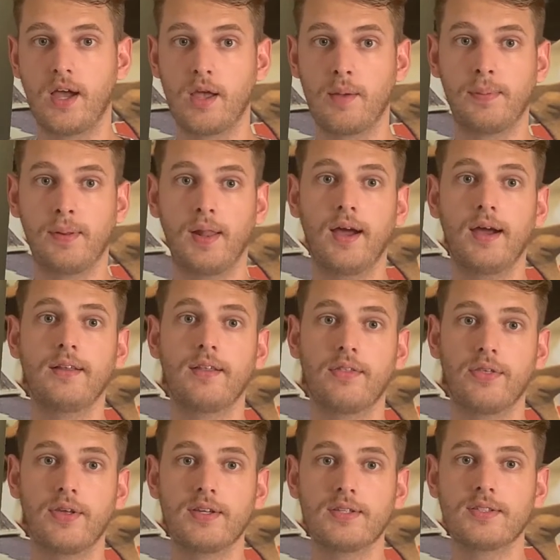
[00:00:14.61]
I applied
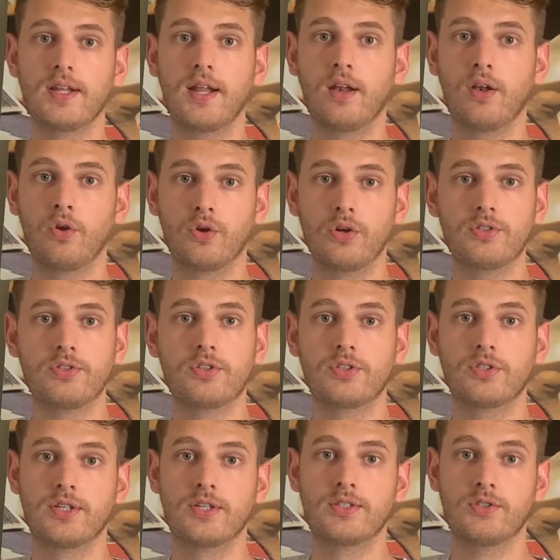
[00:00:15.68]
the things that I learned,
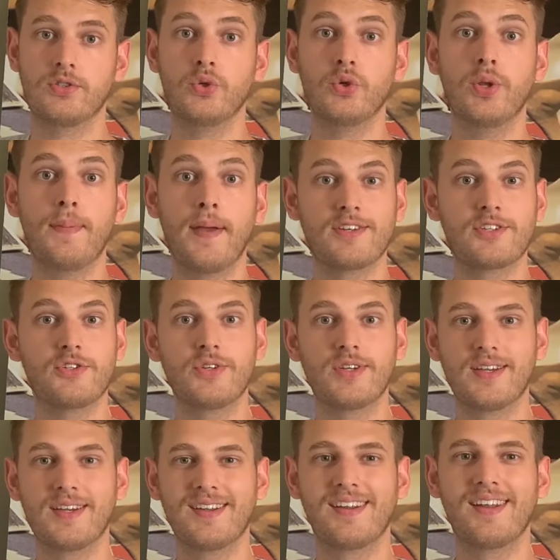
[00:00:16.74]
such as do the best you
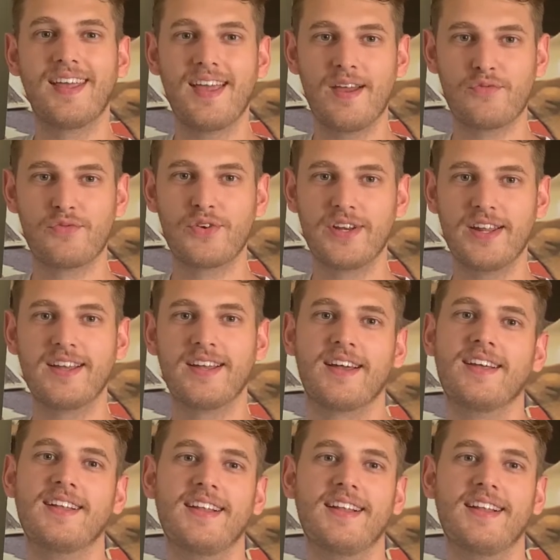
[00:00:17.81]
can every day.